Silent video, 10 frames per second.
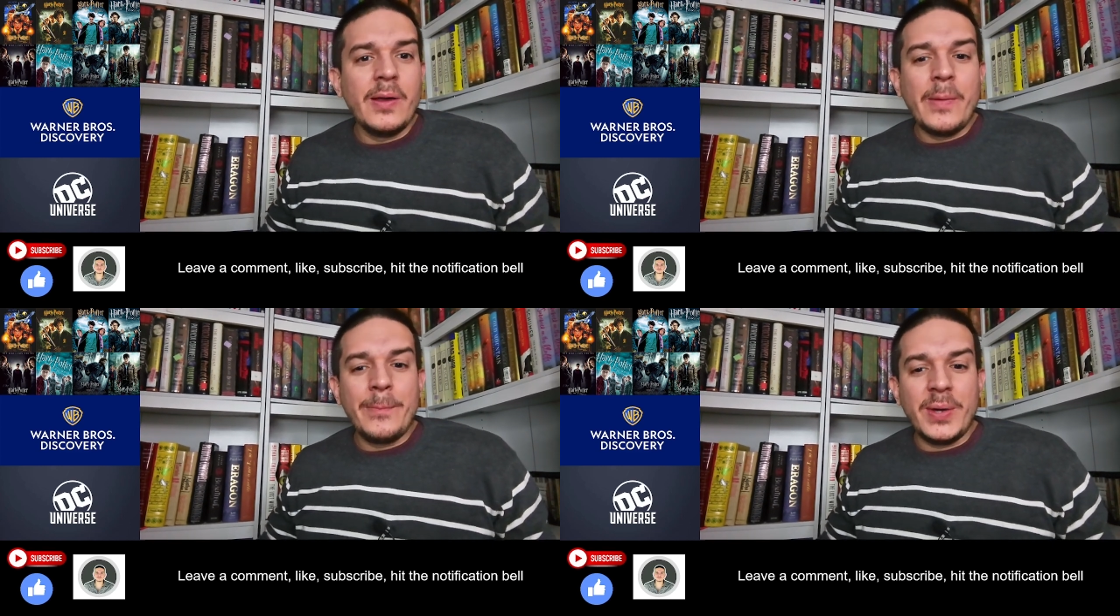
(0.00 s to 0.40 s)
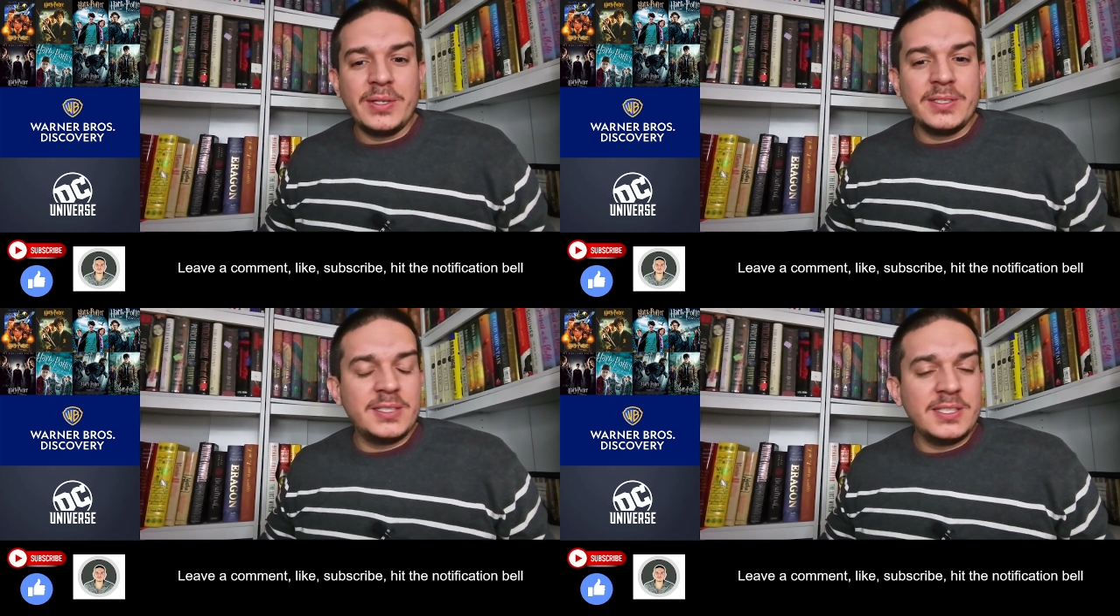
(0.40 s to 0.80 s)
but
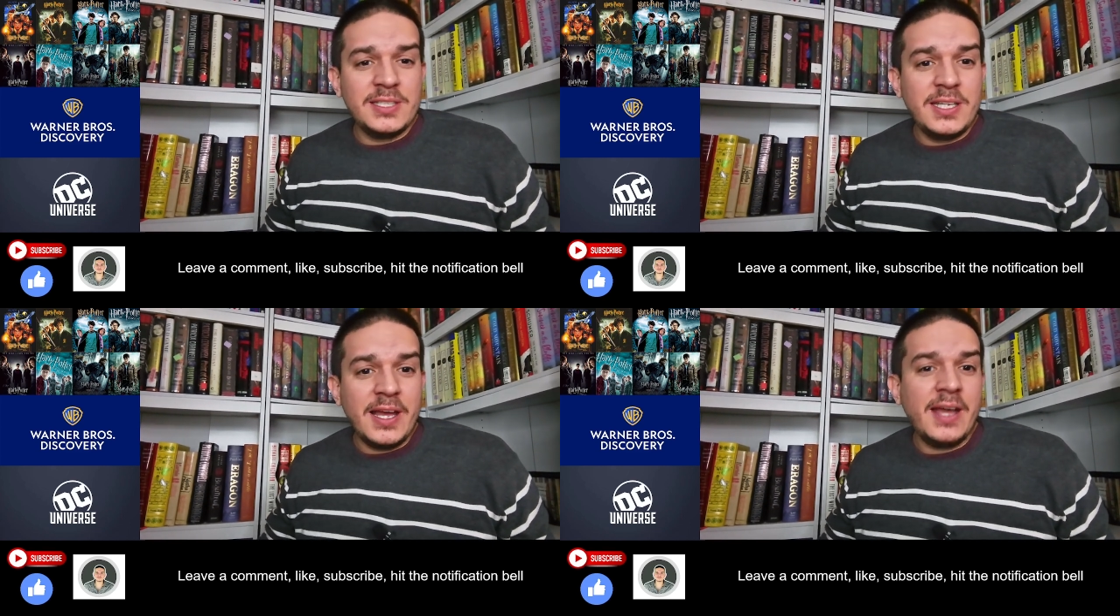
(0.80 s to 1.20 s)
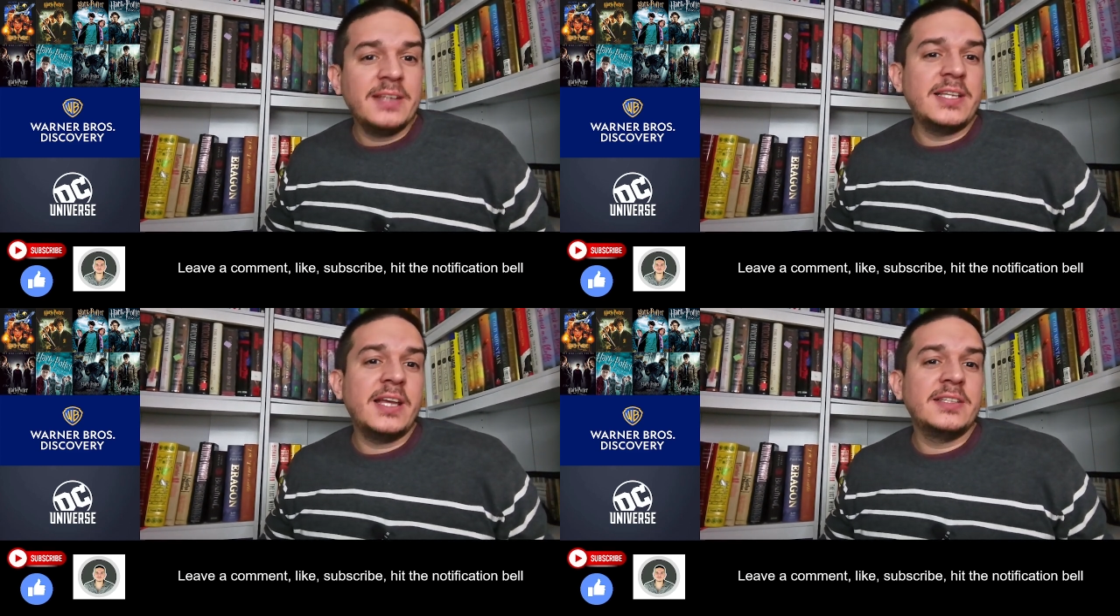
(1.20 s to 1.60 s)
Disney has
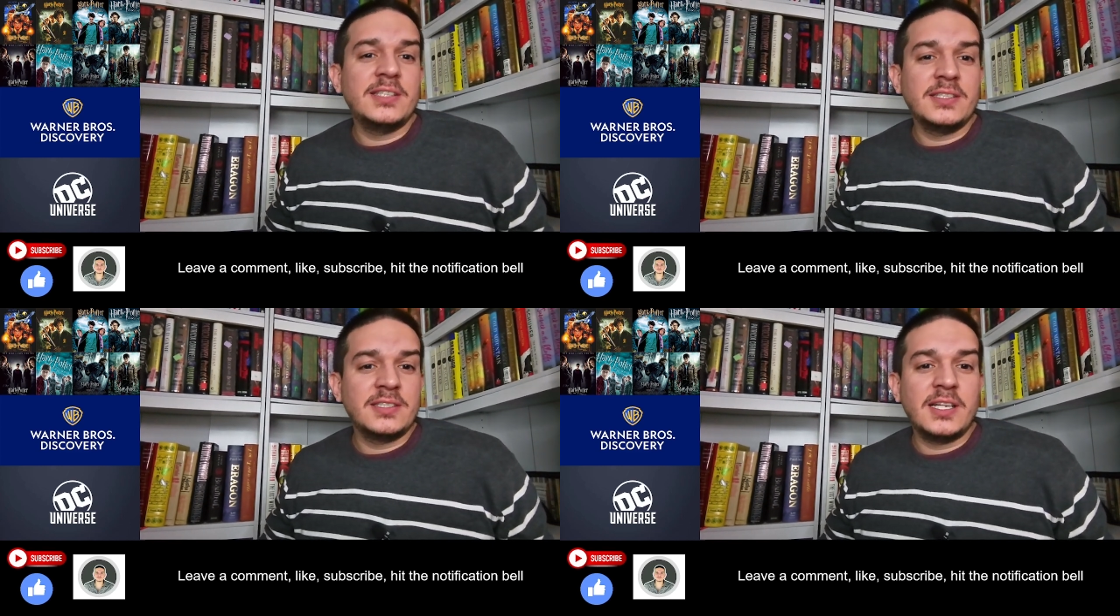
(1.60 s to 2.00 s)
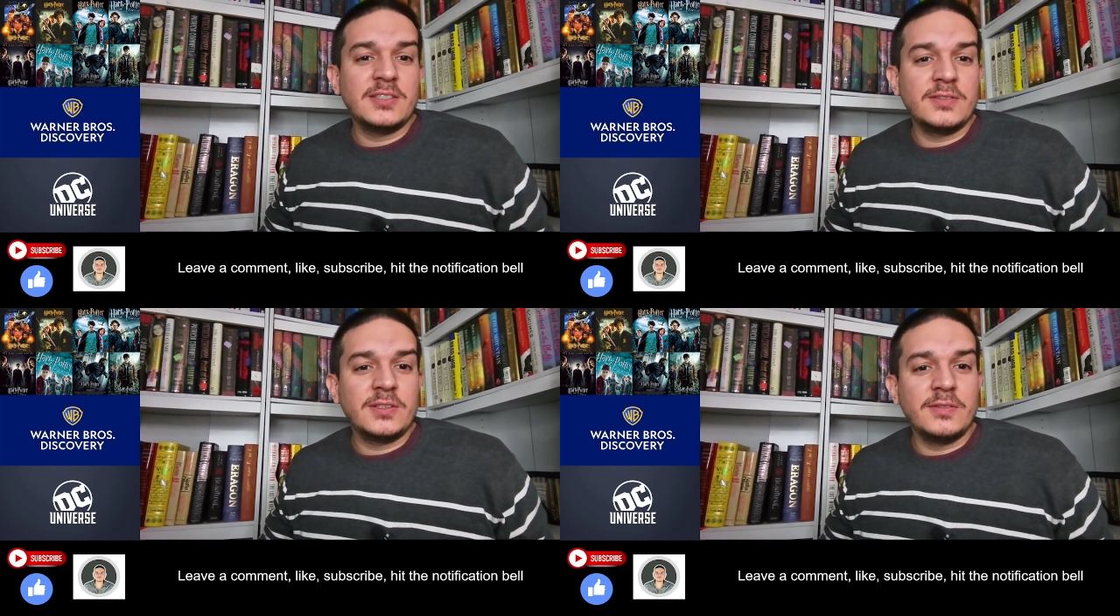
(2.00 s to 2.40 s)
had success
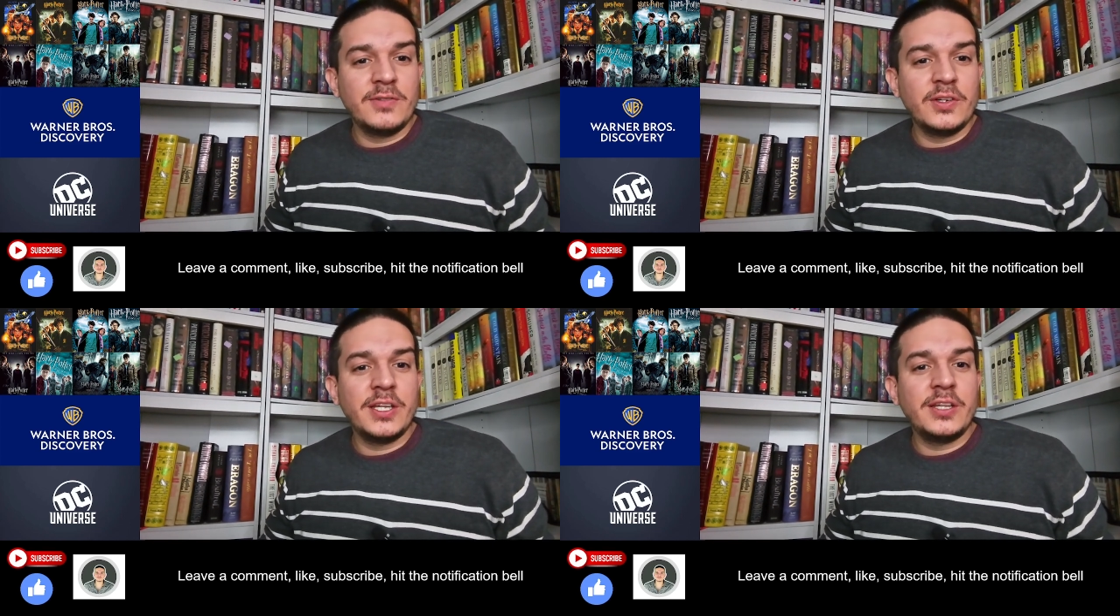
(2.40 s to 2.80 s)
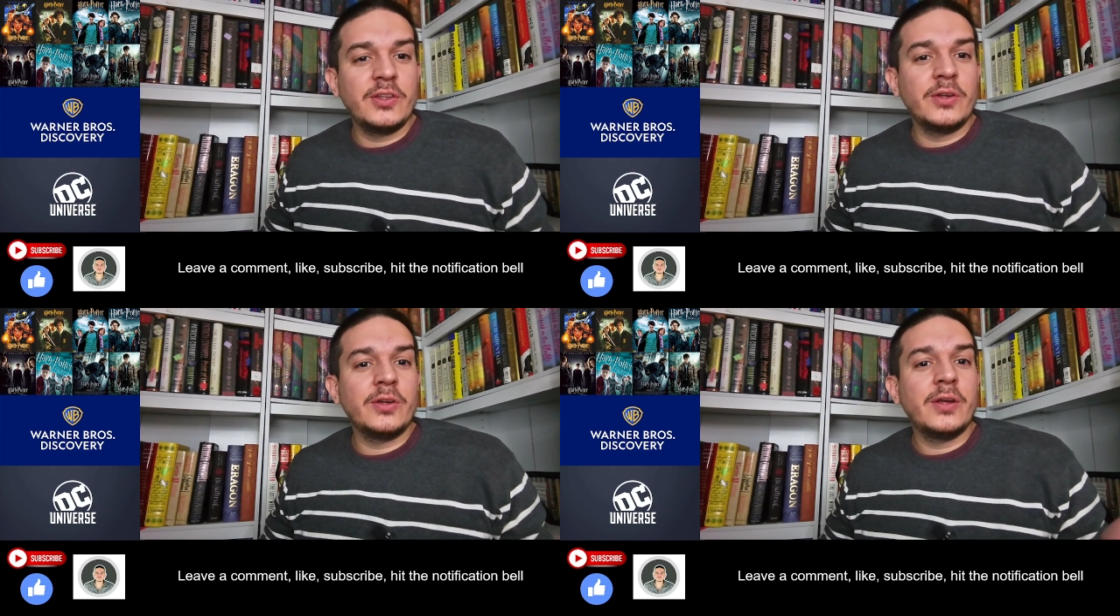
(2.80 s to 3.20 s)
converting
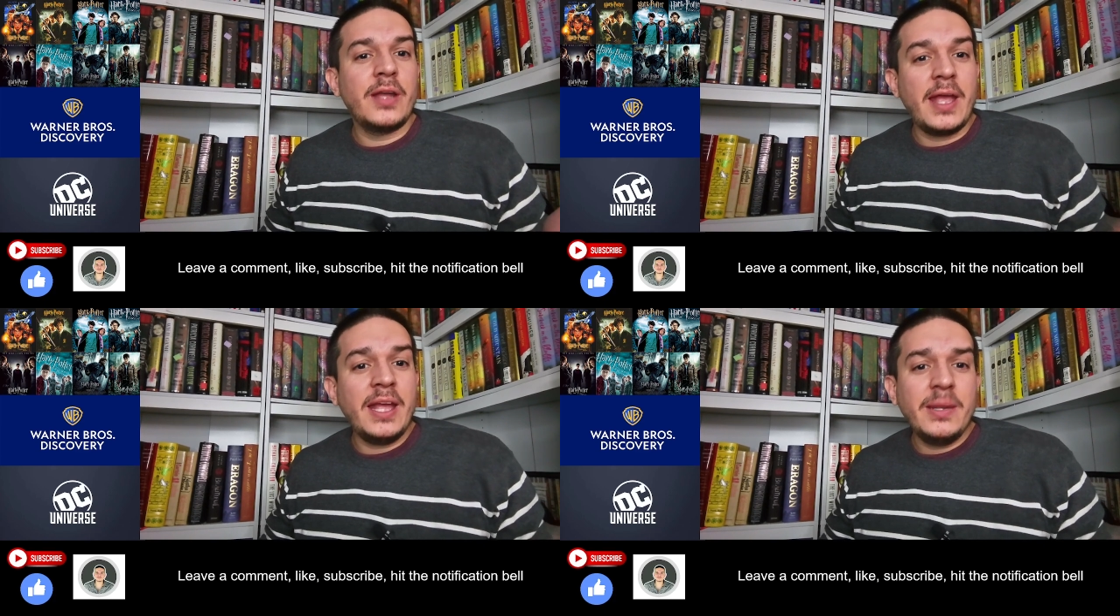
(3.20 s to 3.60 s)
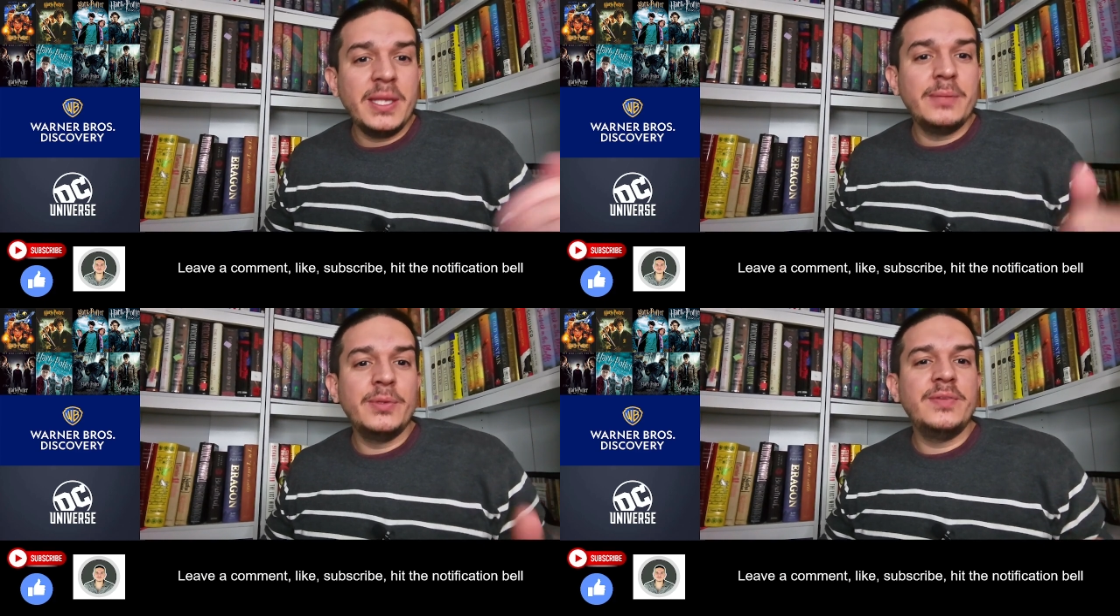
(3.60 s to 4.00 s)
their
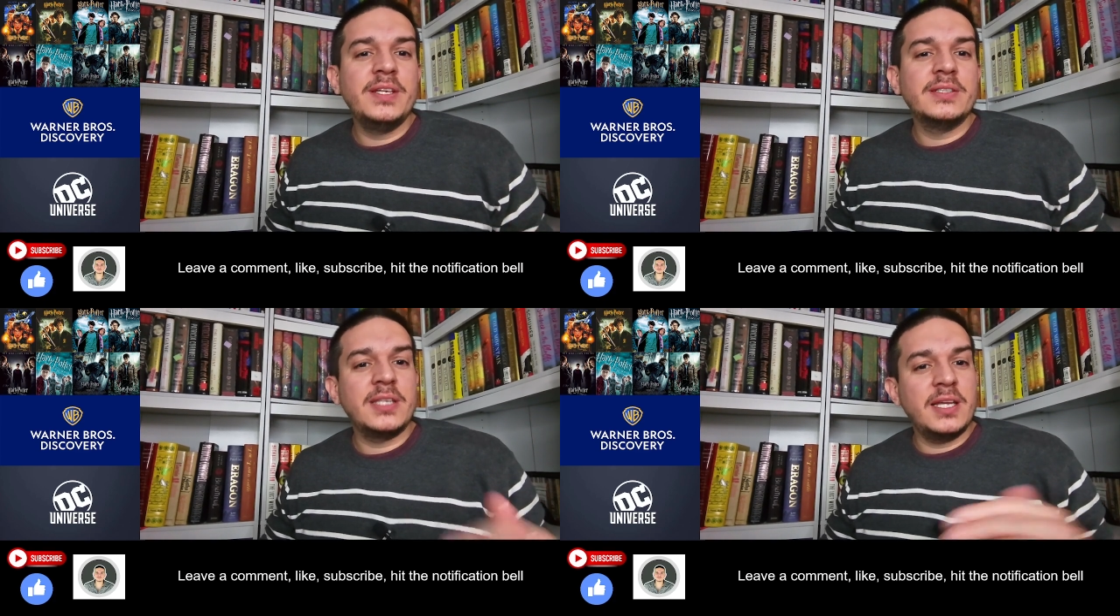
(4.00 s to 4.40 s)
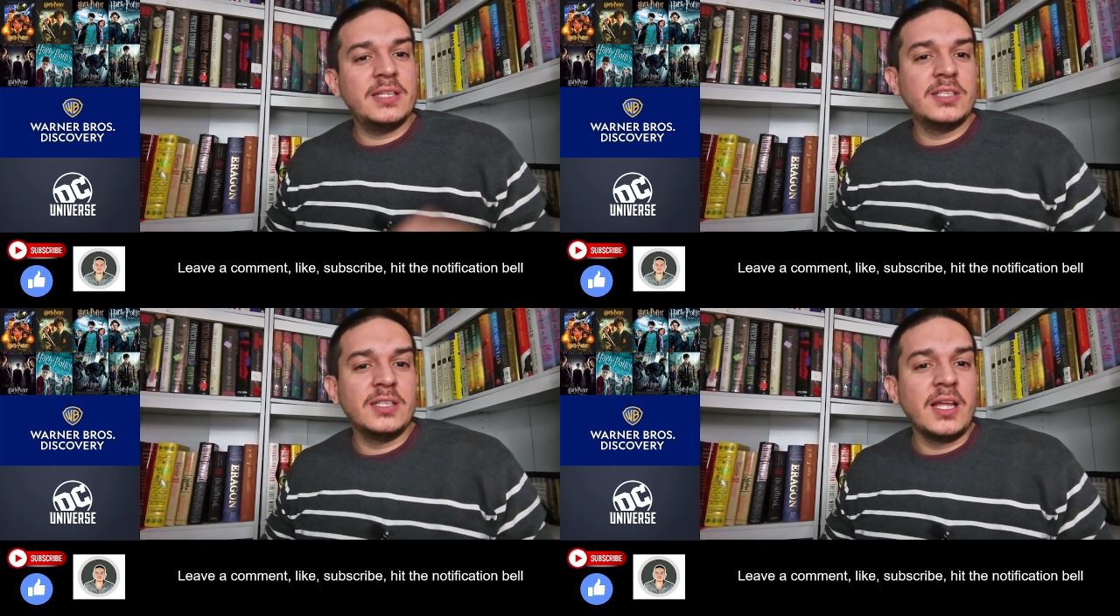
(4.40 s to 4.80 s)
animated movies
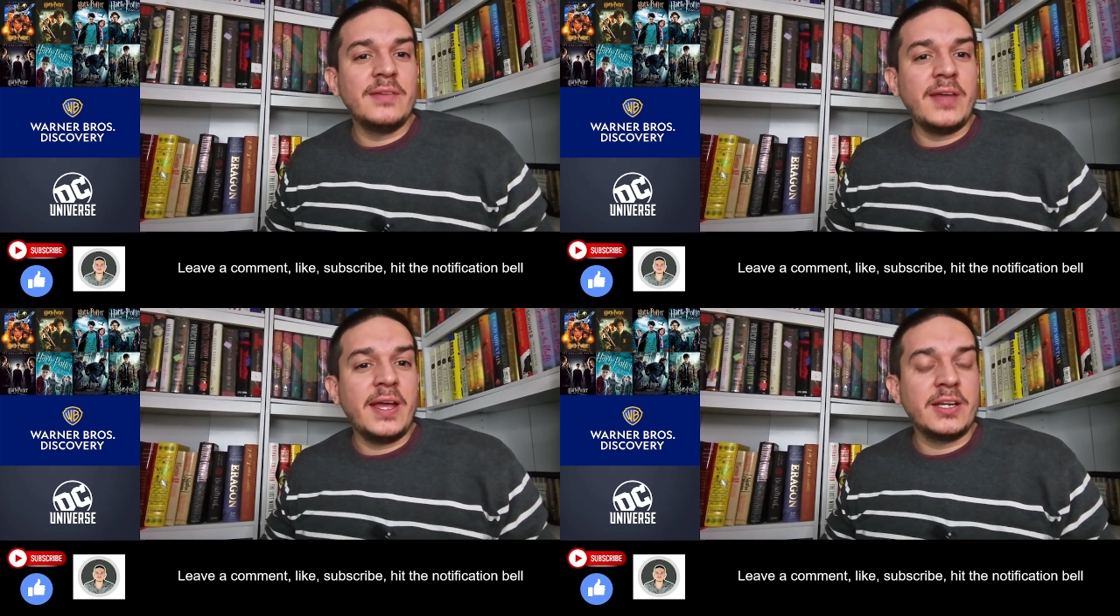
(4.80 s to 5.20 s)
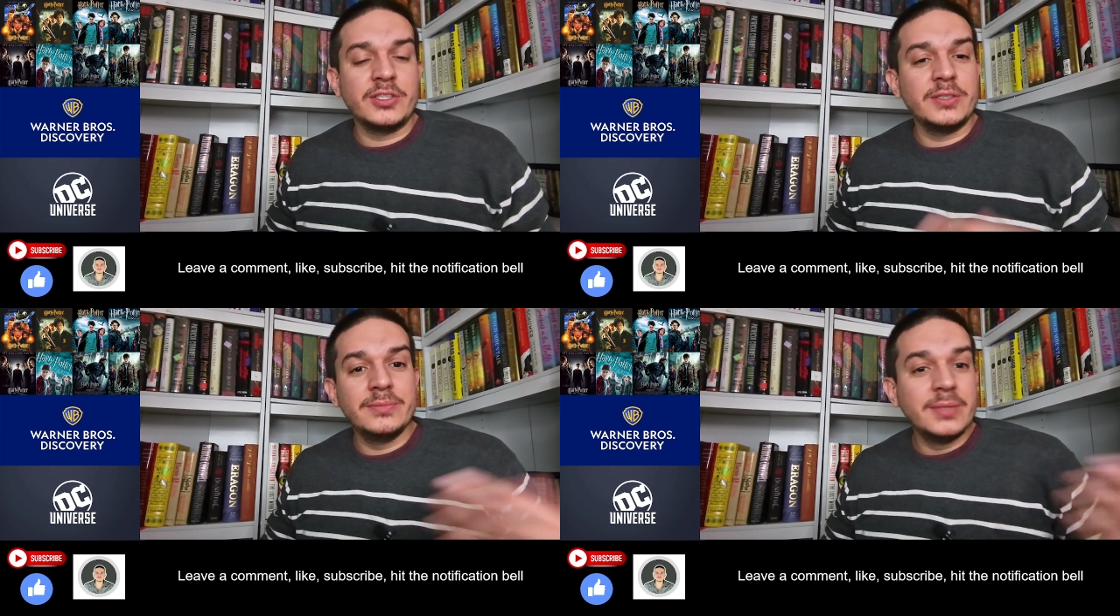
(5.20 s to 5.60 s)
into live action.